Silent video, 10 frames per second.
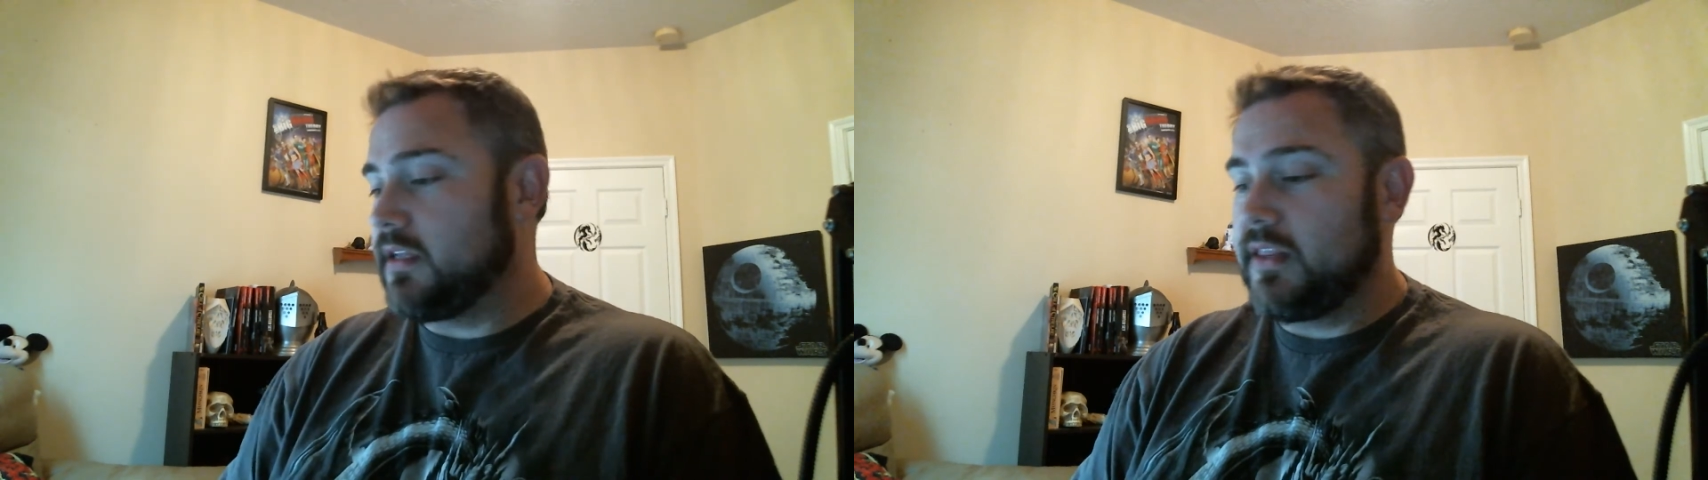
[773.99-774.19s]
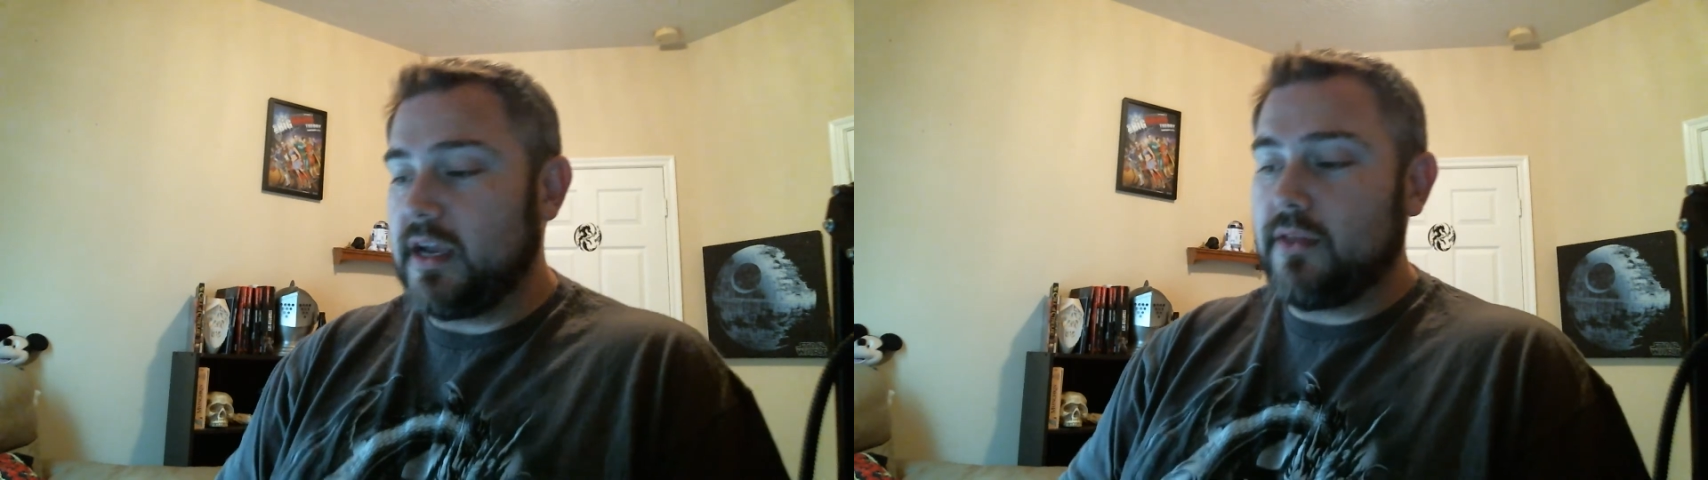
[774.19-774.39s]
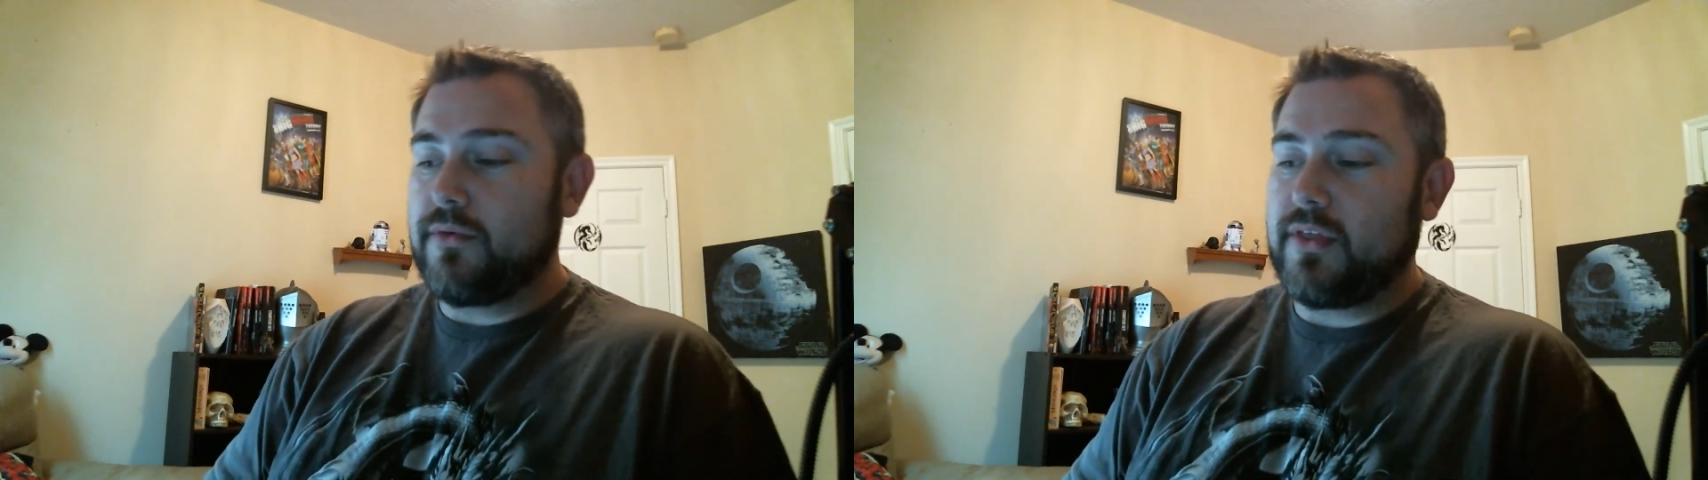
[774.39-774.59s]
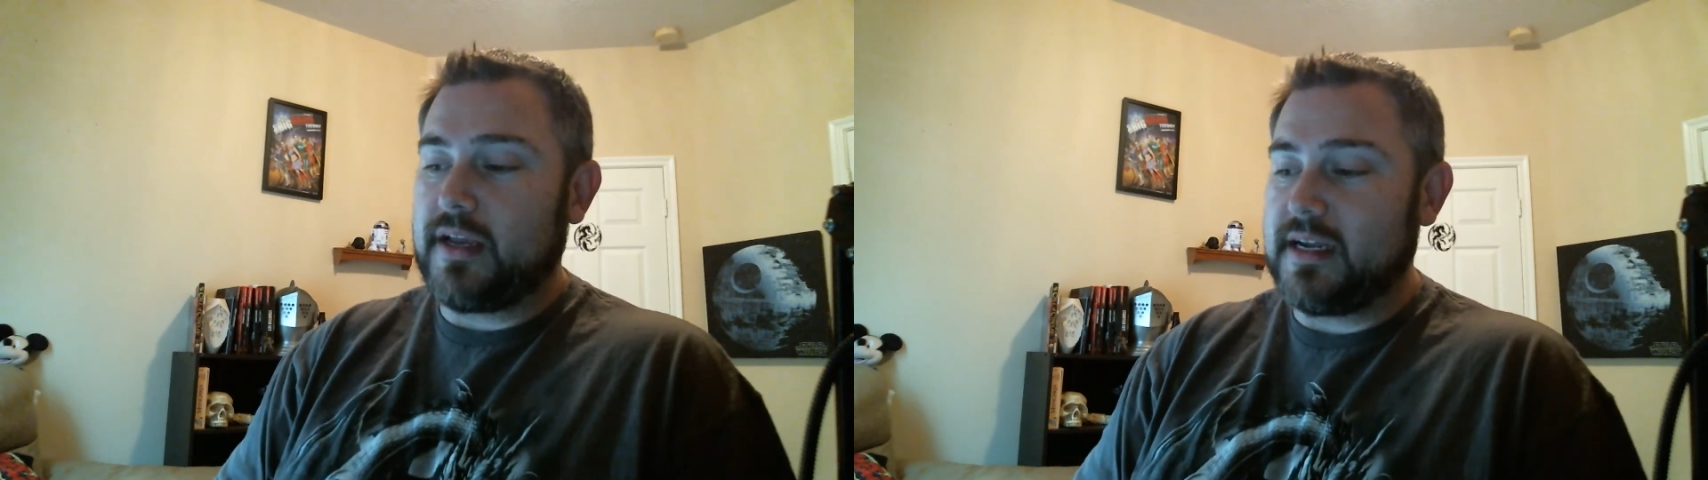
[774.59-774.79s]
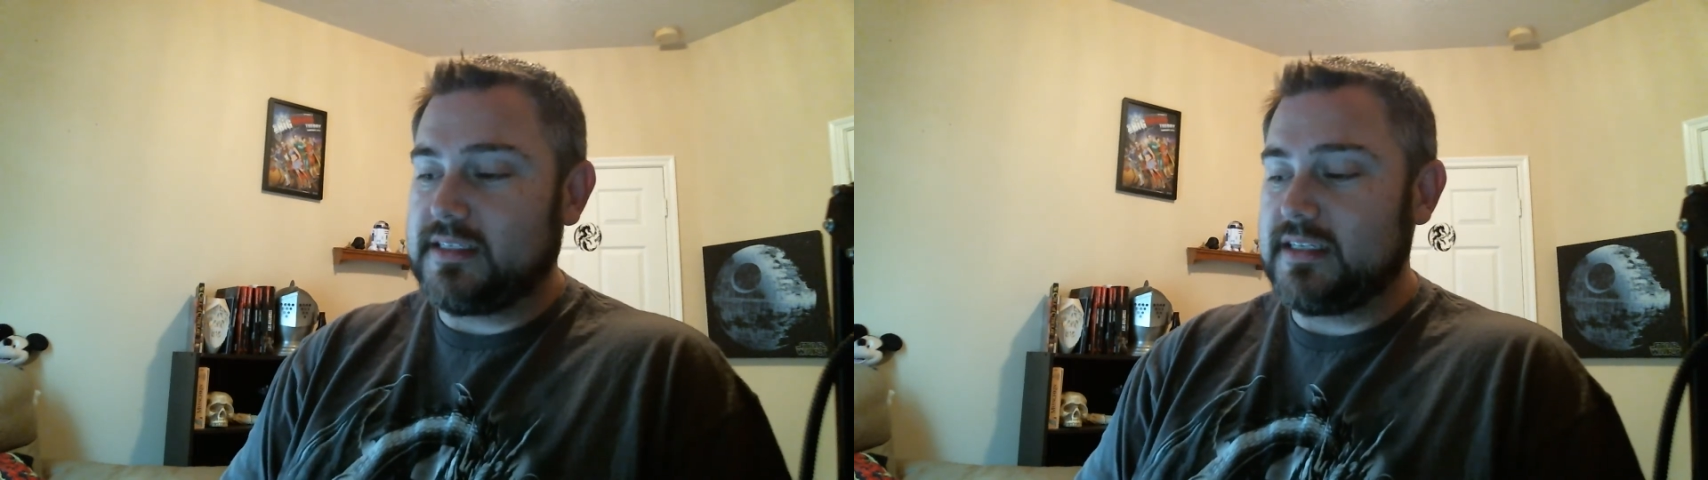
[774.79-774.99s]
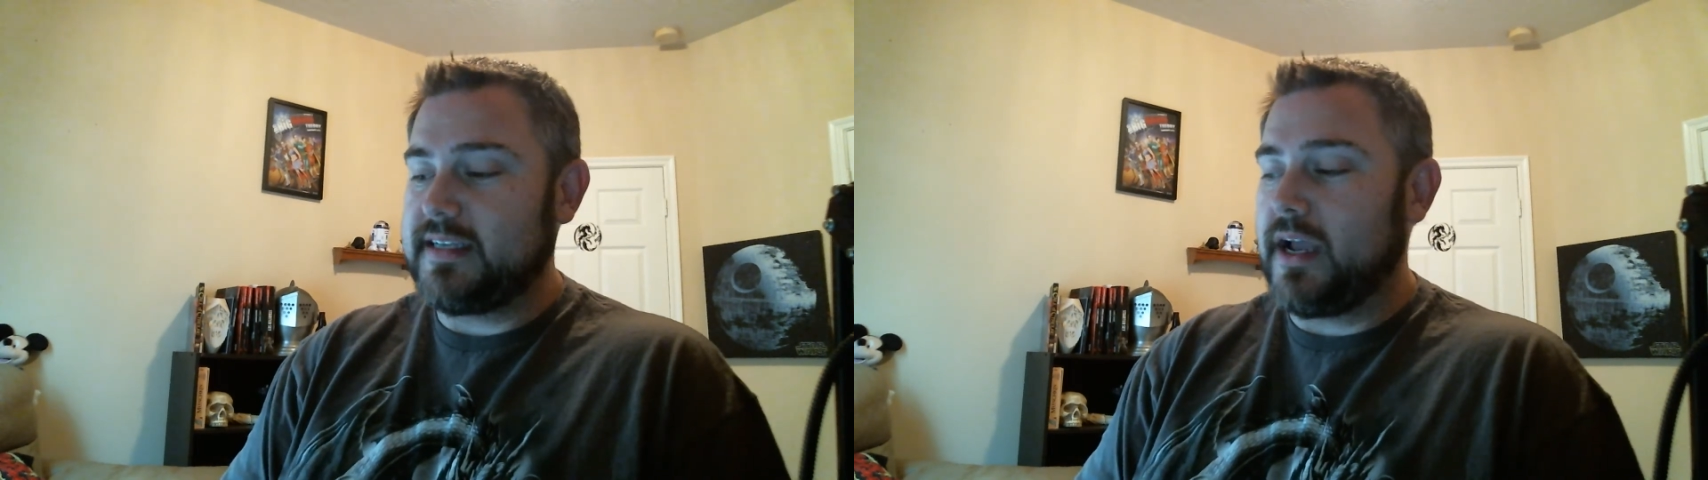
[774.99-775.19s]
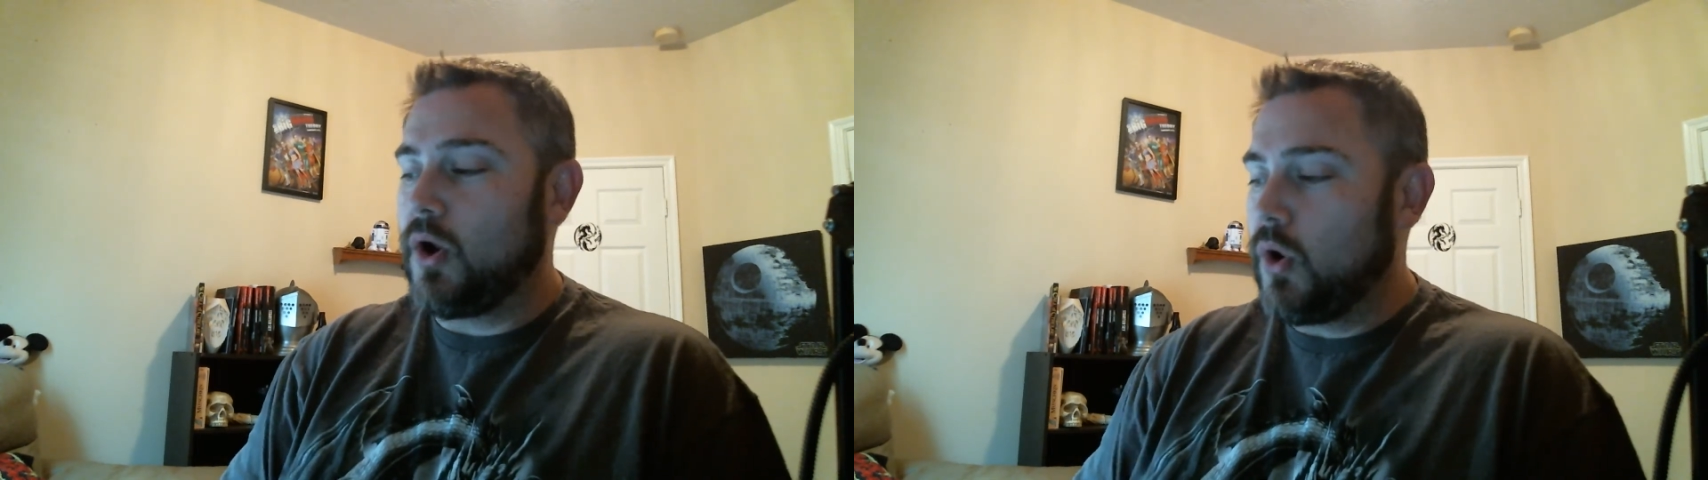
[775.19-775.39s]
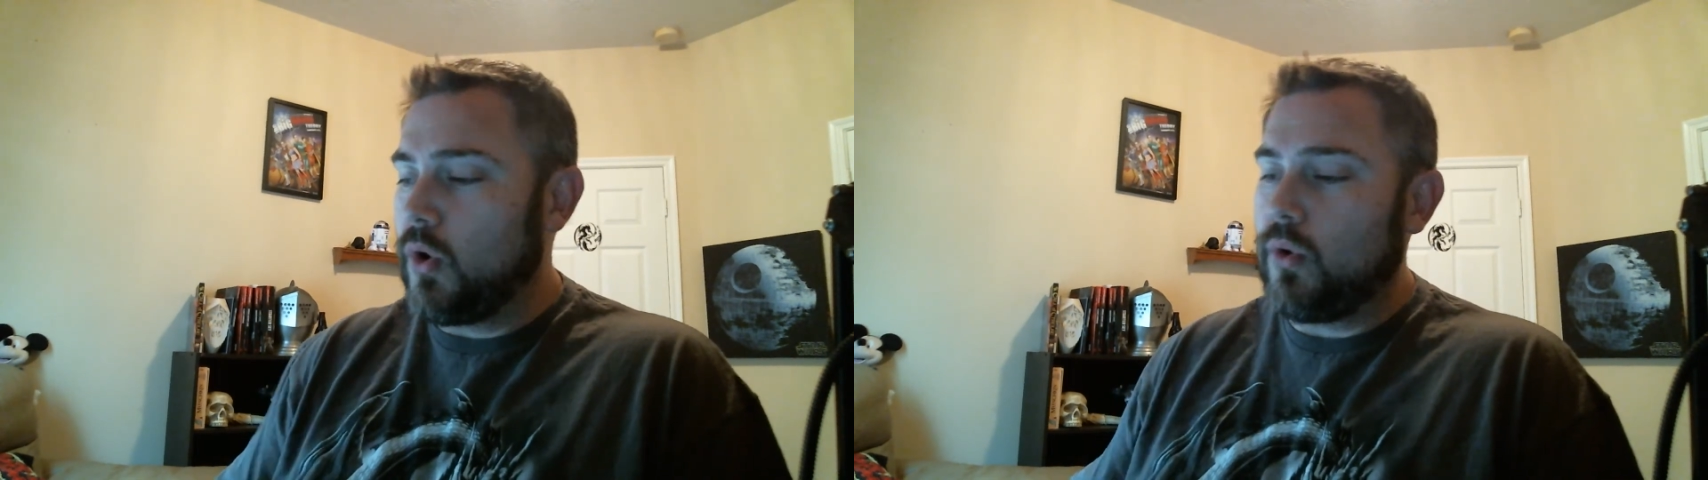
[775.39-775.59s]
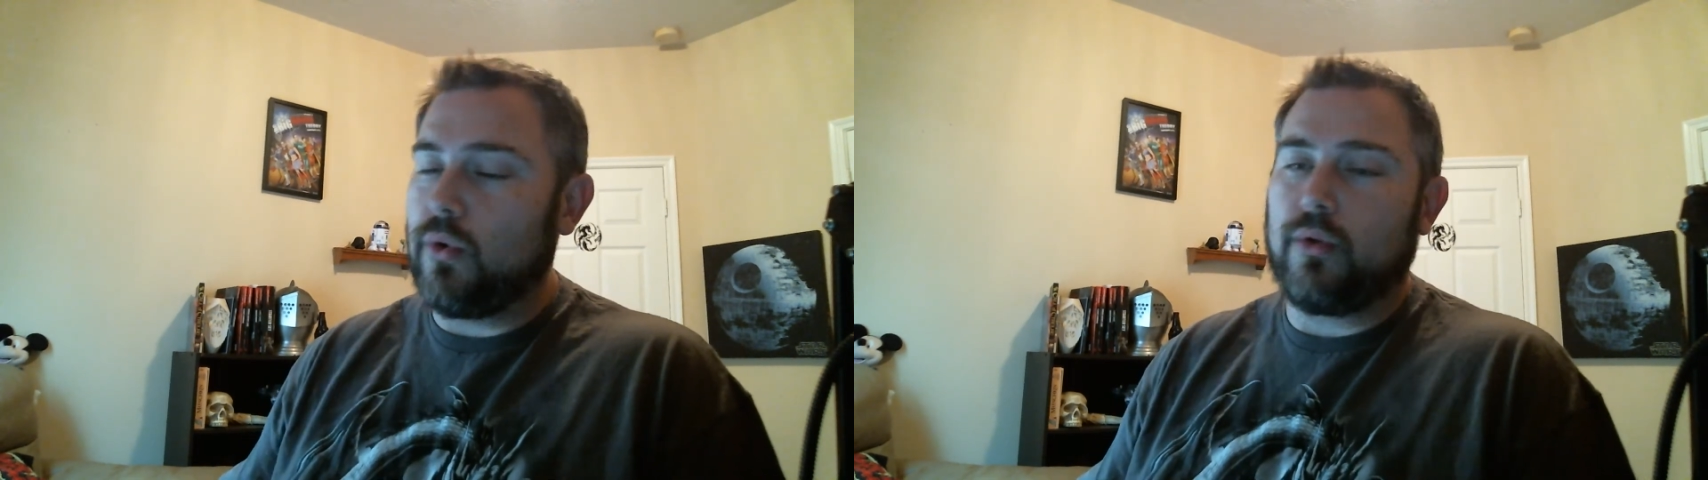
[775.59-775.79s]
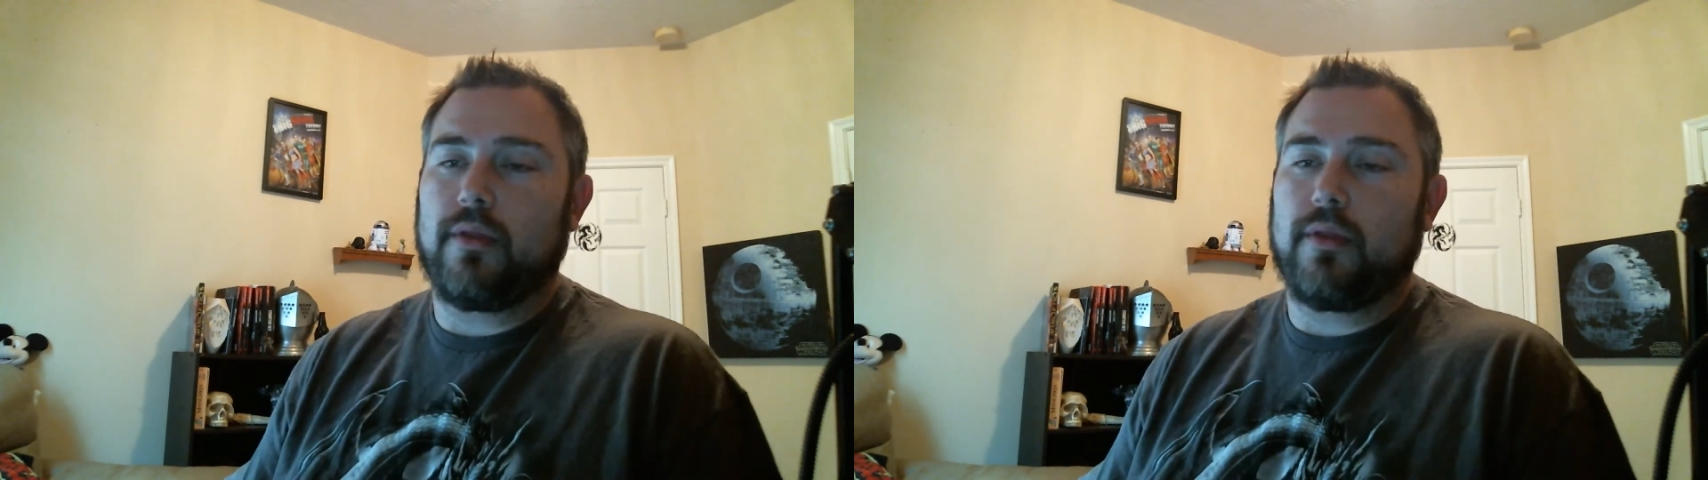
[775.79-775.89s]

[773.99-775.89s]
the other thing, guys, is a whole